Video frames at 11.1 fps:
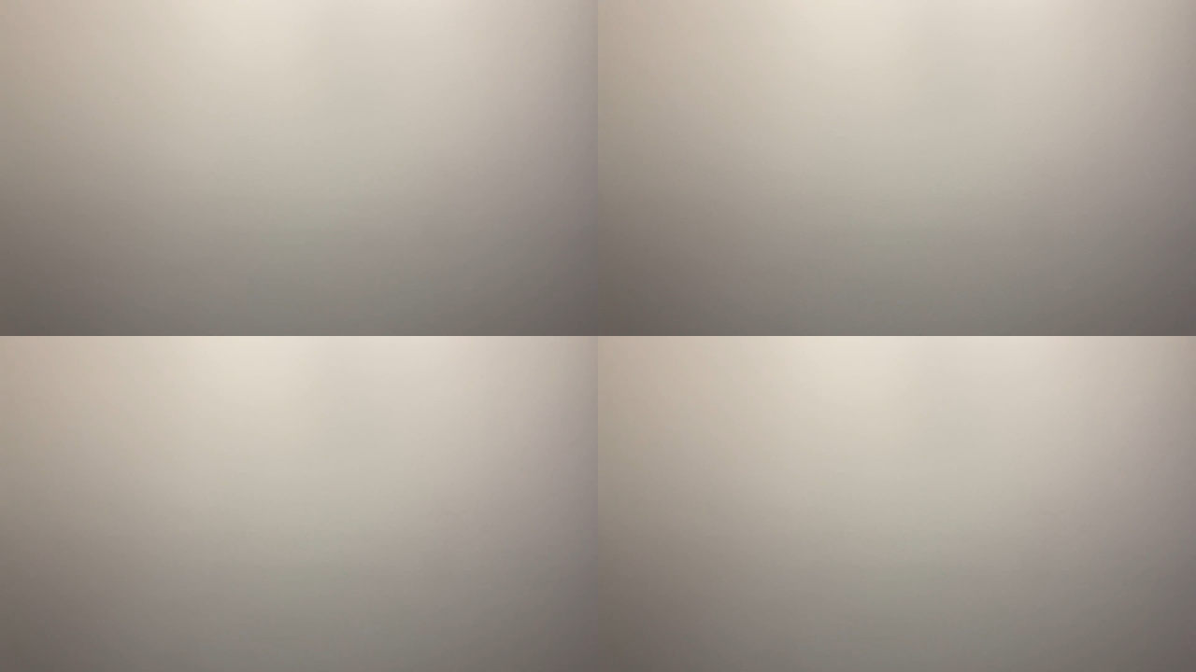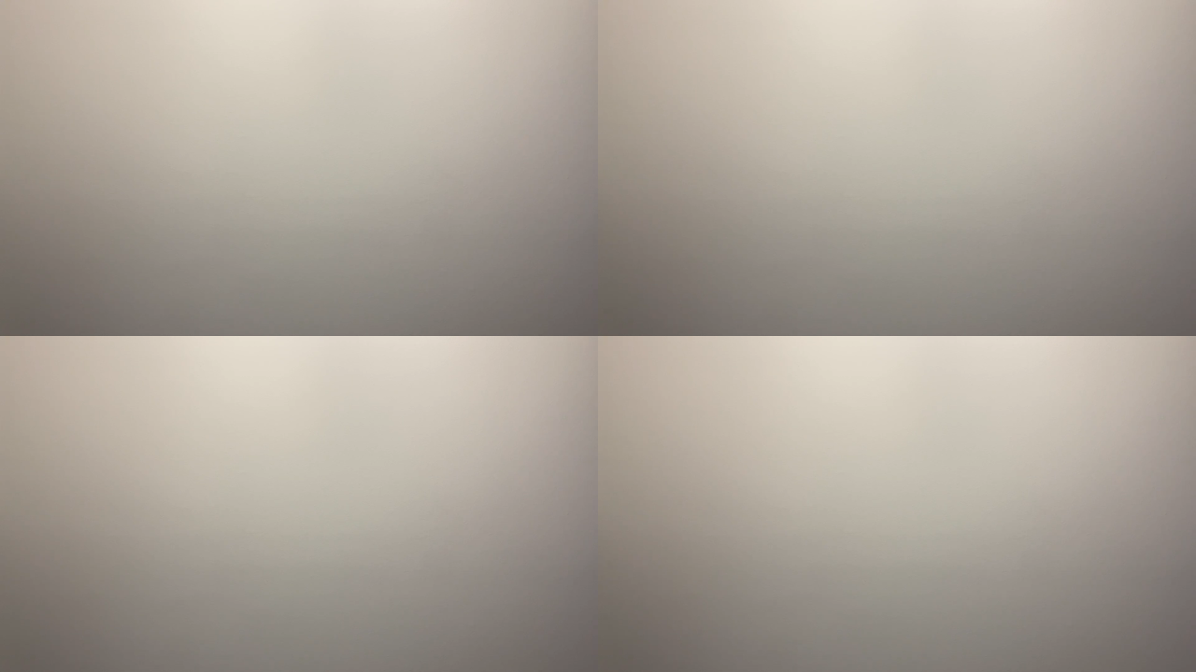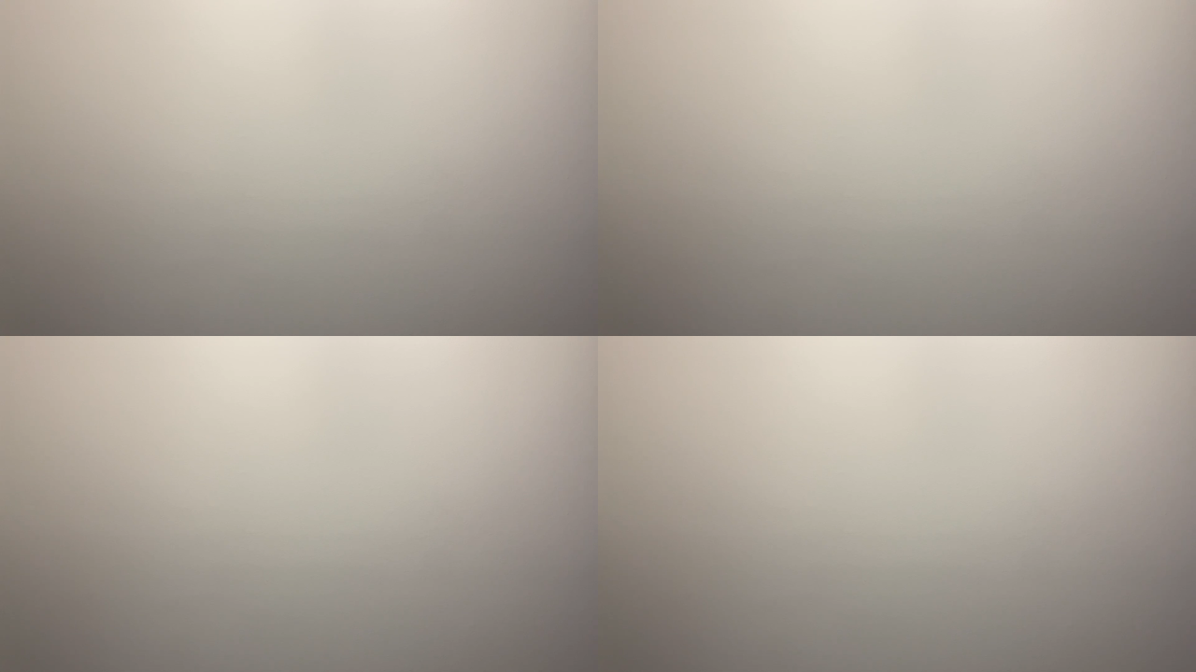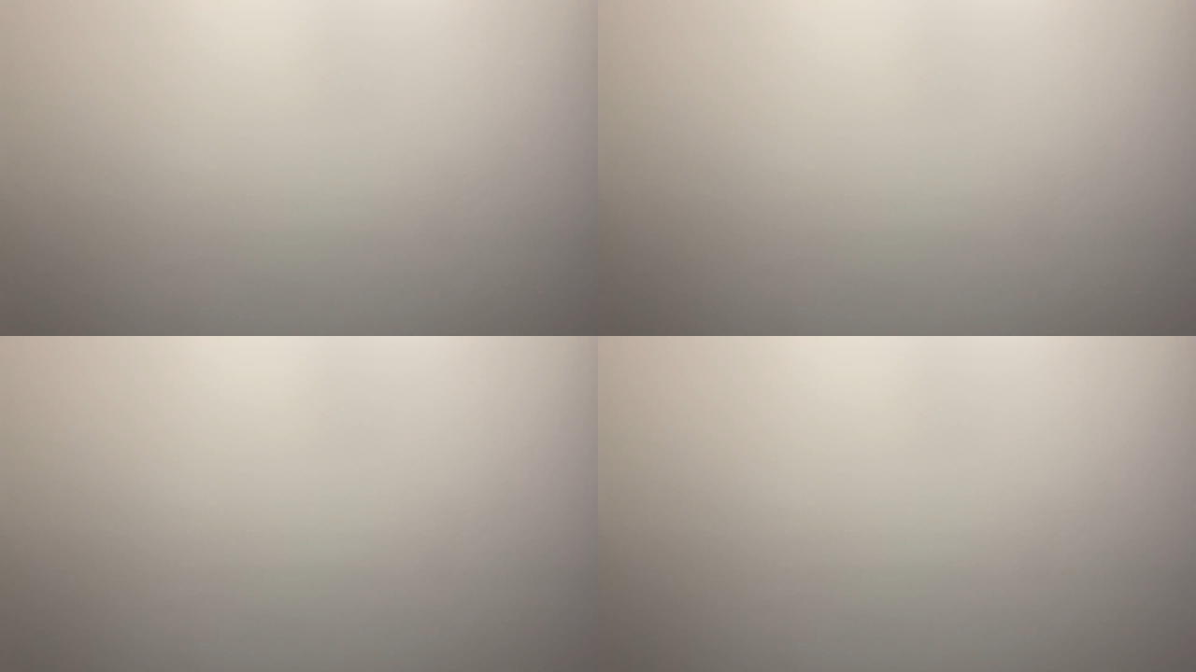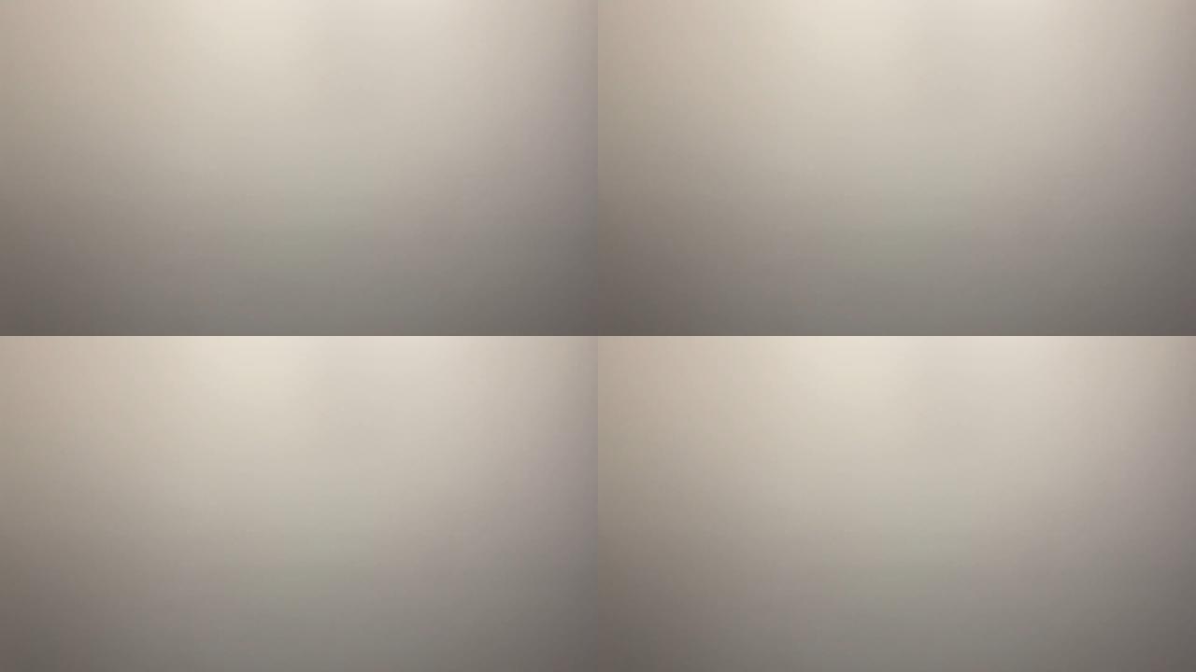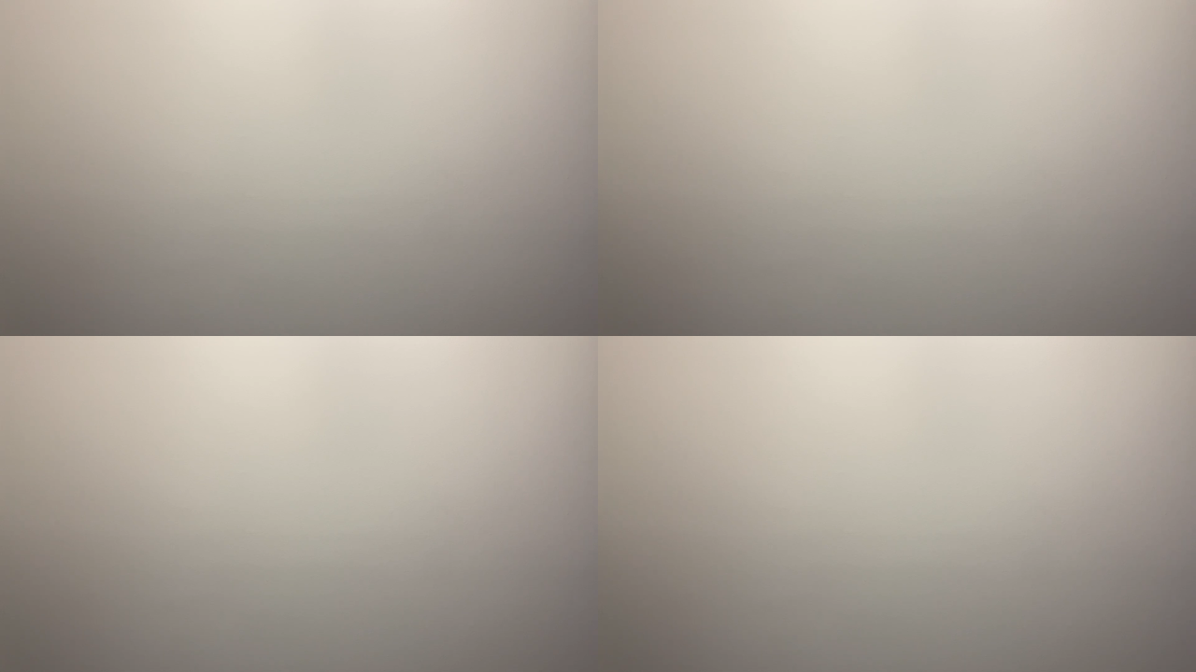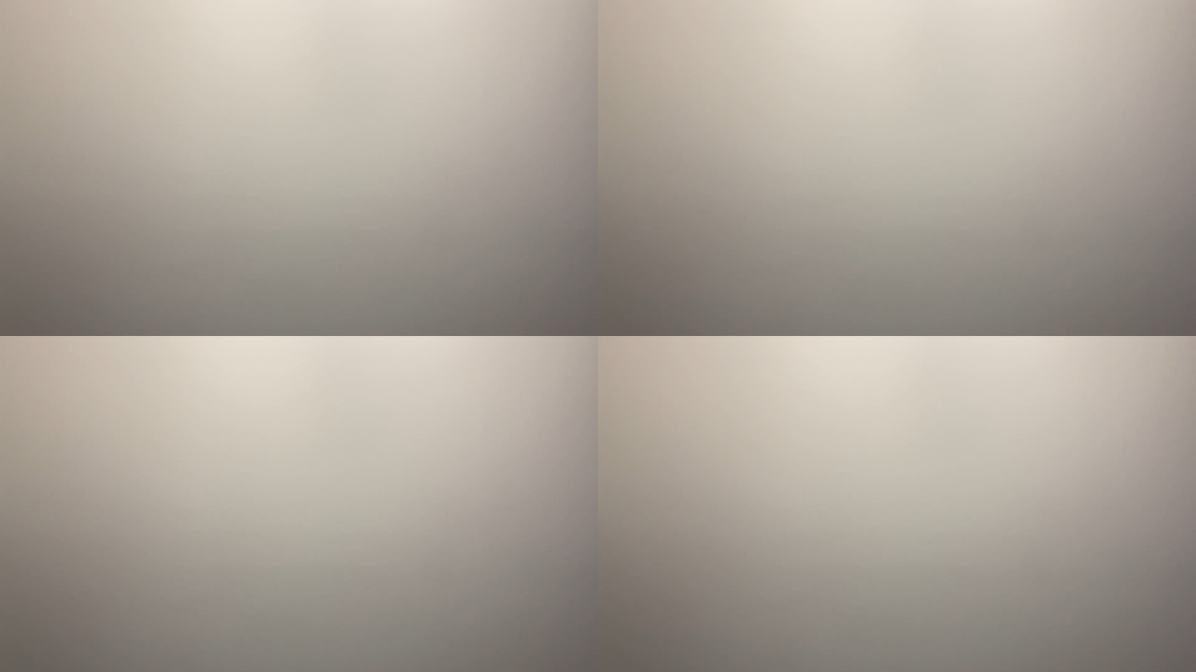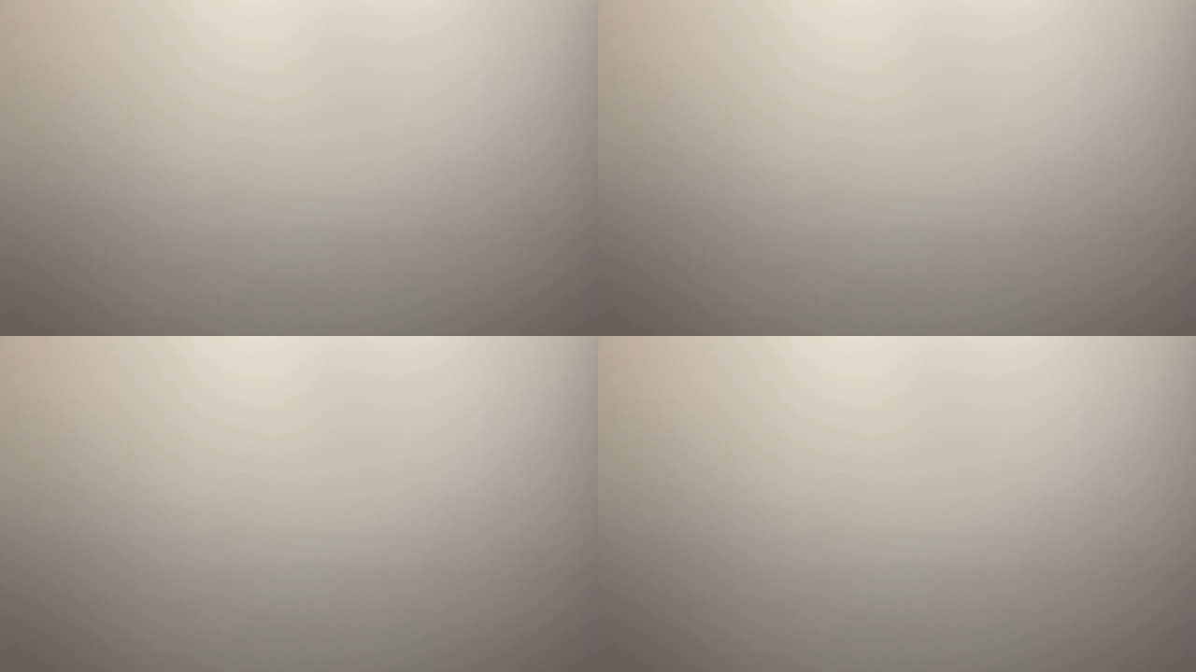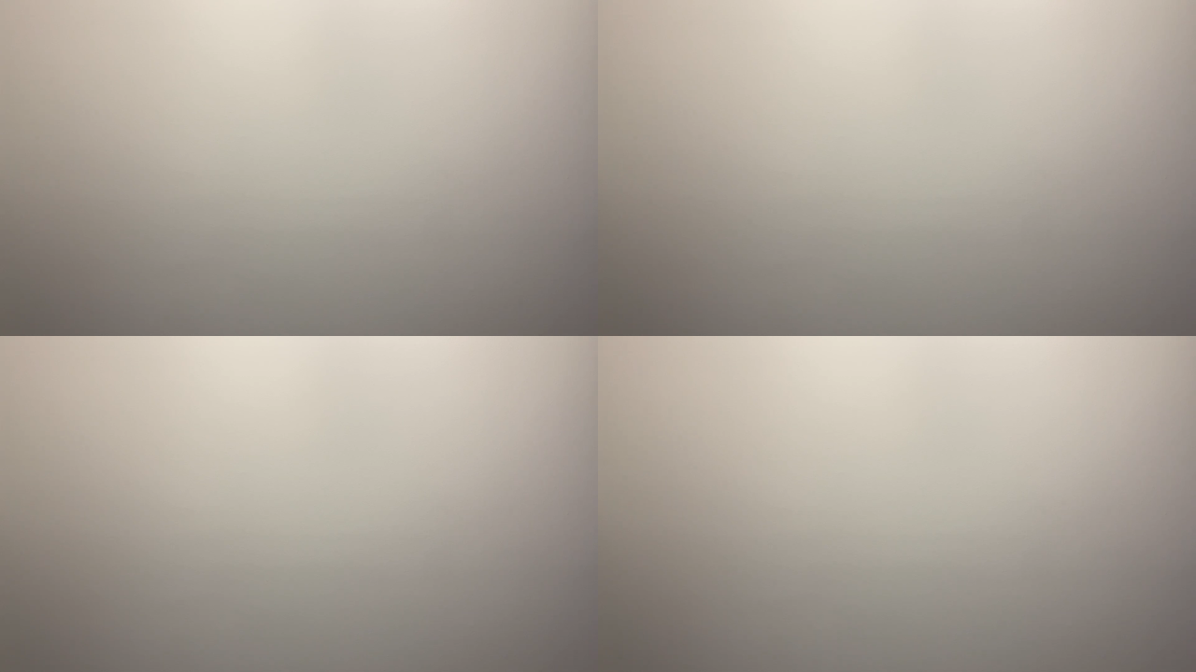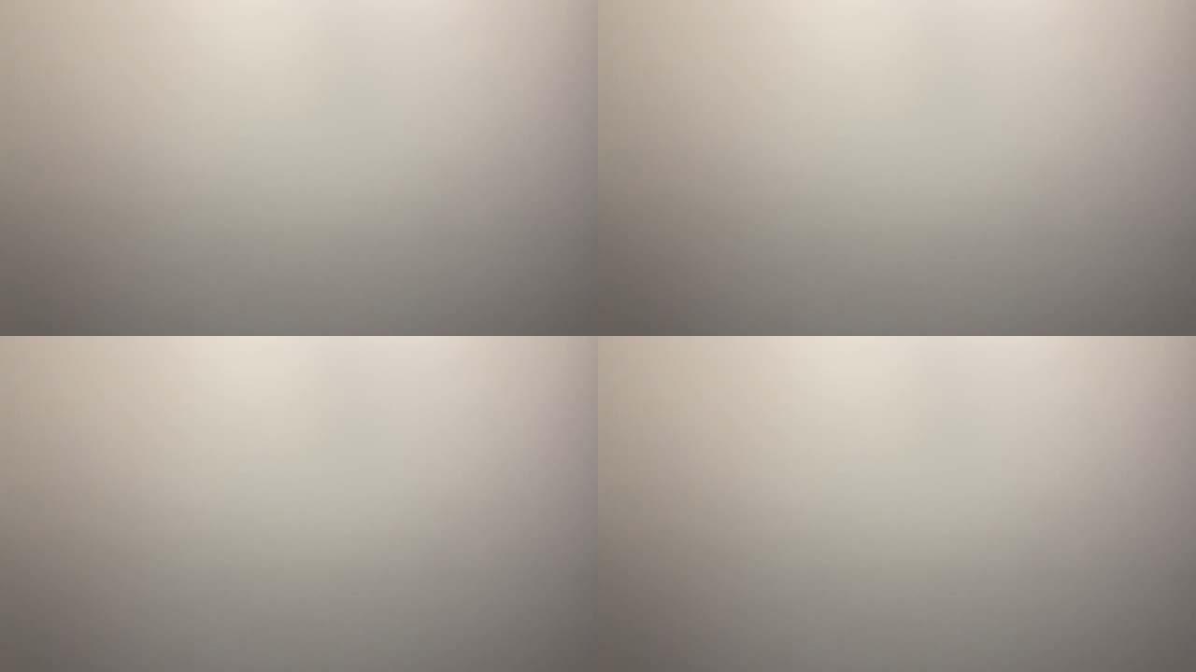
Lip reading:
Nobody's mouth can be seen.